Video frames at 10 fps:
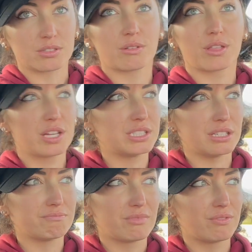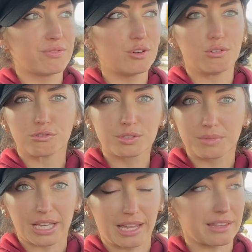or 34 or
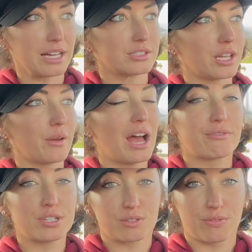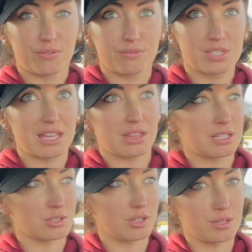something like that. So average of
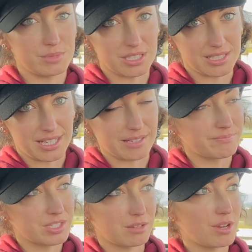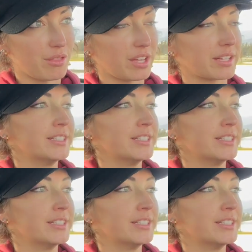10,000 kilometres a year, so nothing.